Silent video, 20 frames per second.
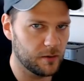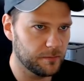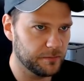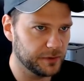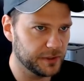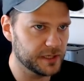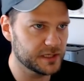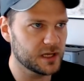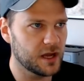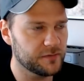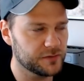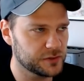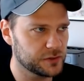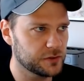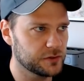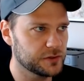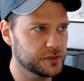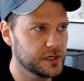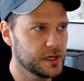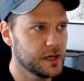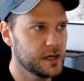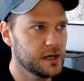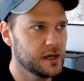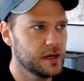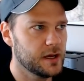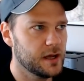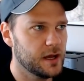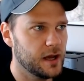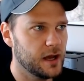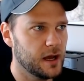Police officers
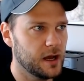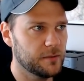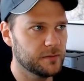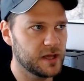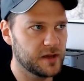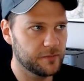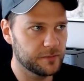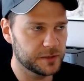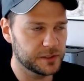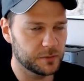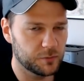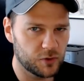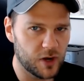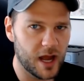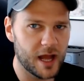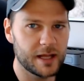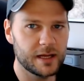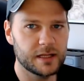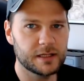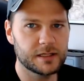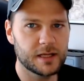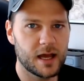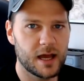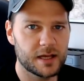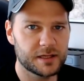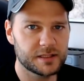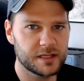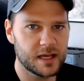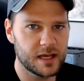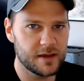um, gave him a sobriety
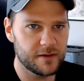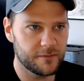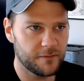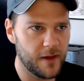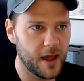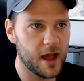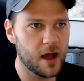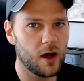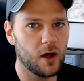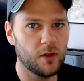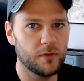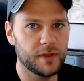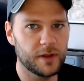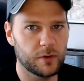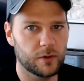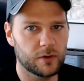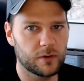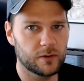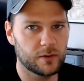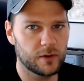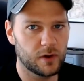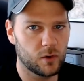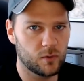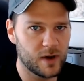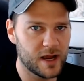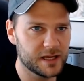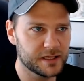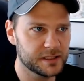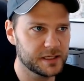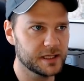test. He failed. They were
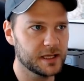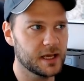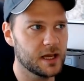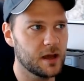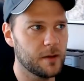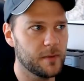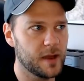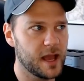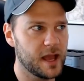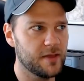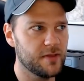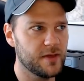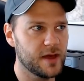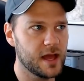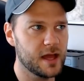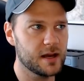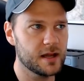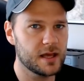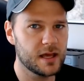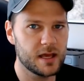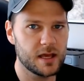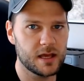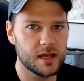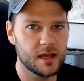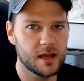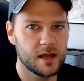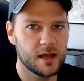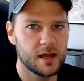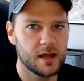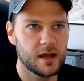arresting him, and then he
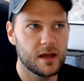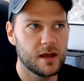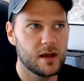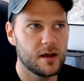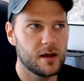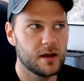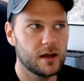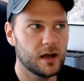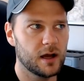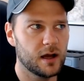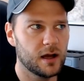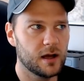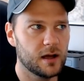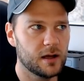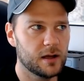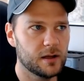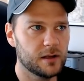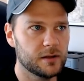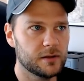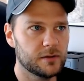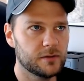uh,